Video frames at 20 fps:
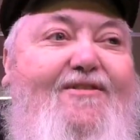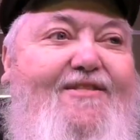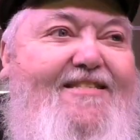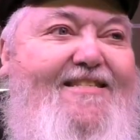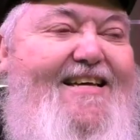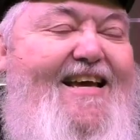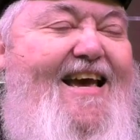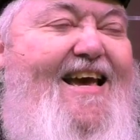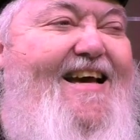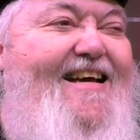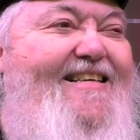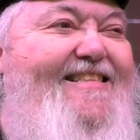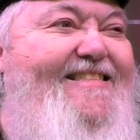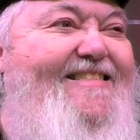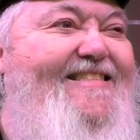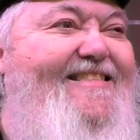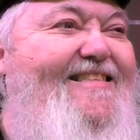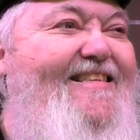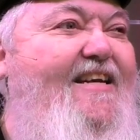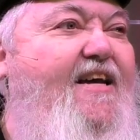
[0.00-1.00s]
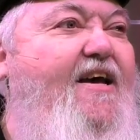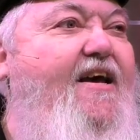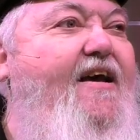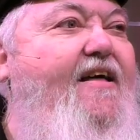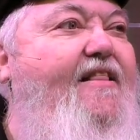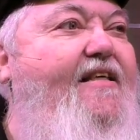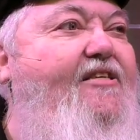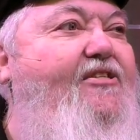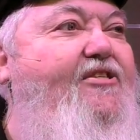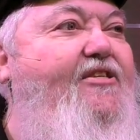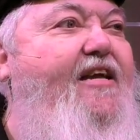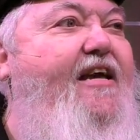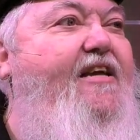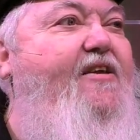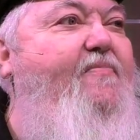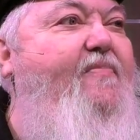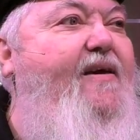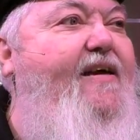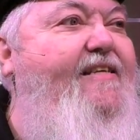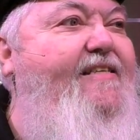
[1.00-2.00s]
says that you need
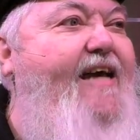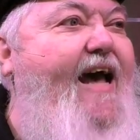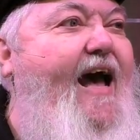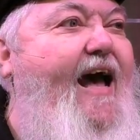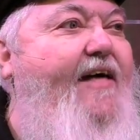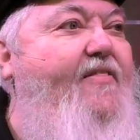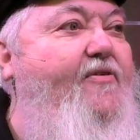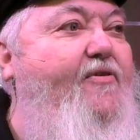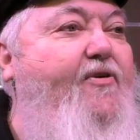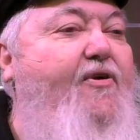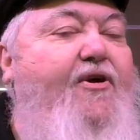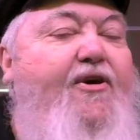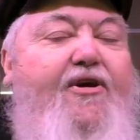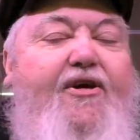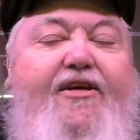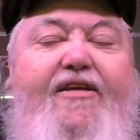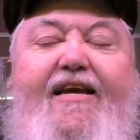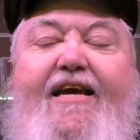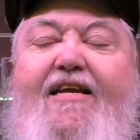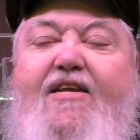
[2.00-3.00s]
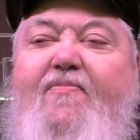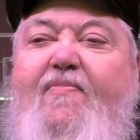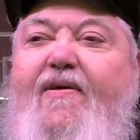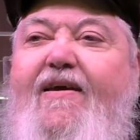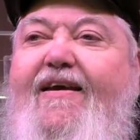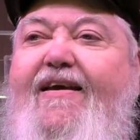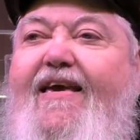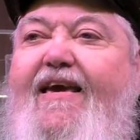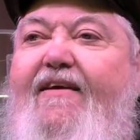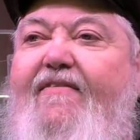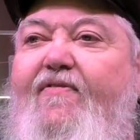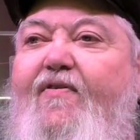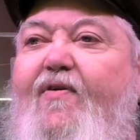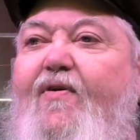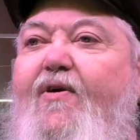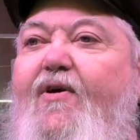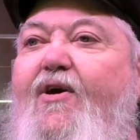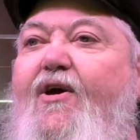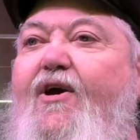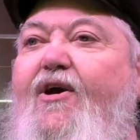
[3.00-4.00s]
to be a tither. You need to be a giver.
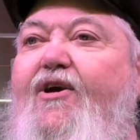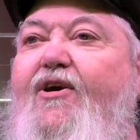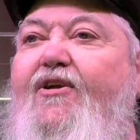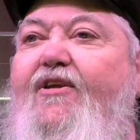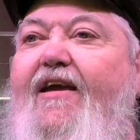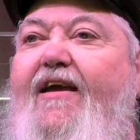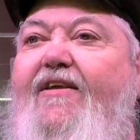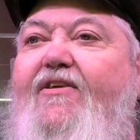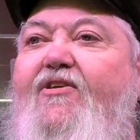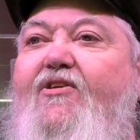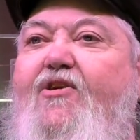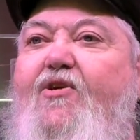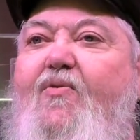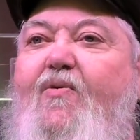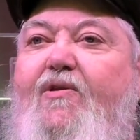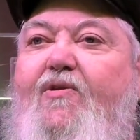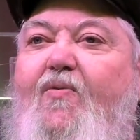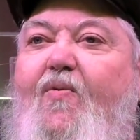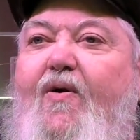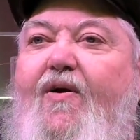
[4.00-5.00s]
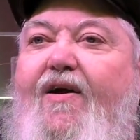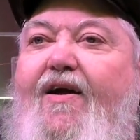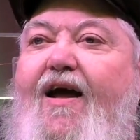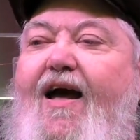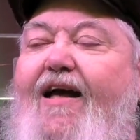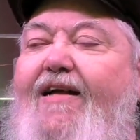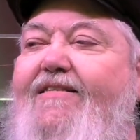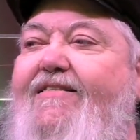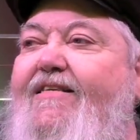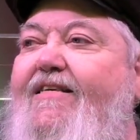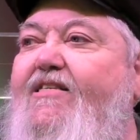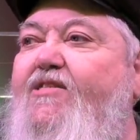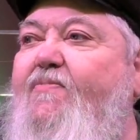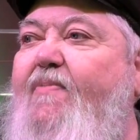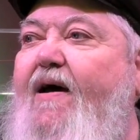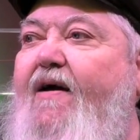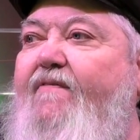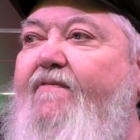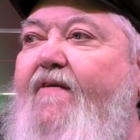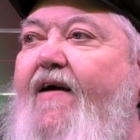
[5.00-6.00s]
You need to do what the Word of God says
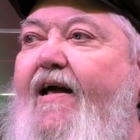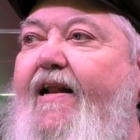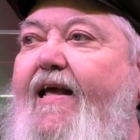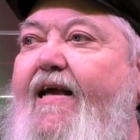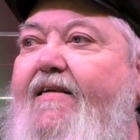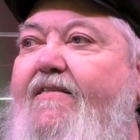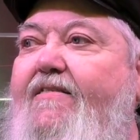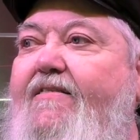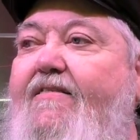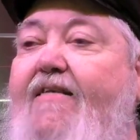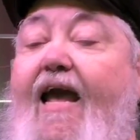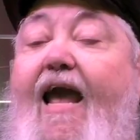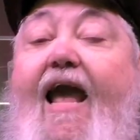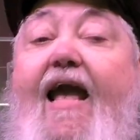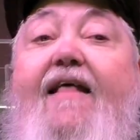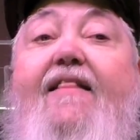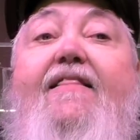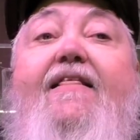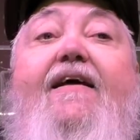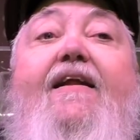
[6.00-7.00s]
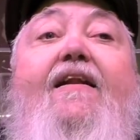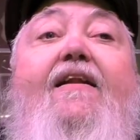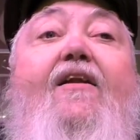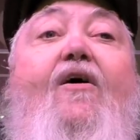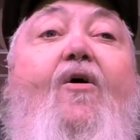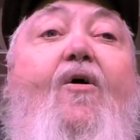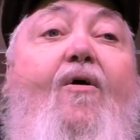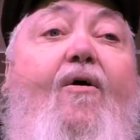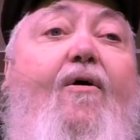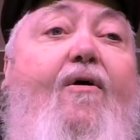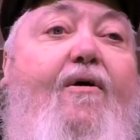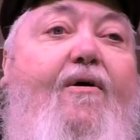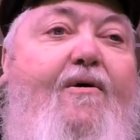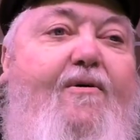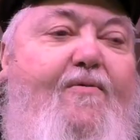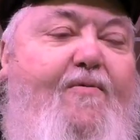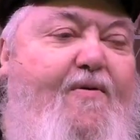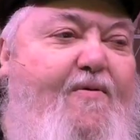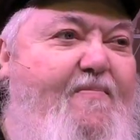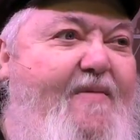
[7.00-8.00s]
about finances, and the
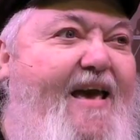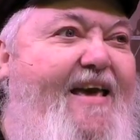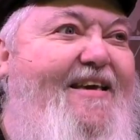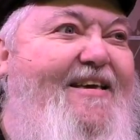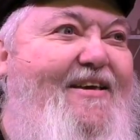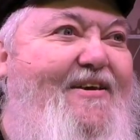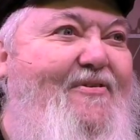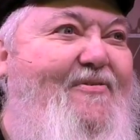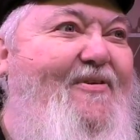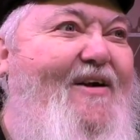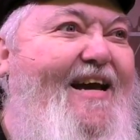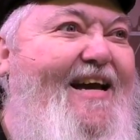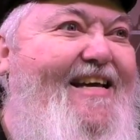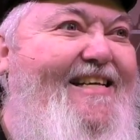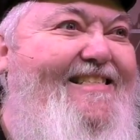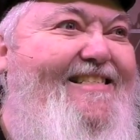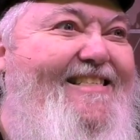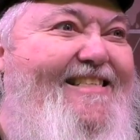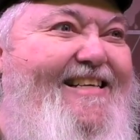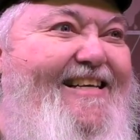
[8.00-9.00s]
Lord will make you rich.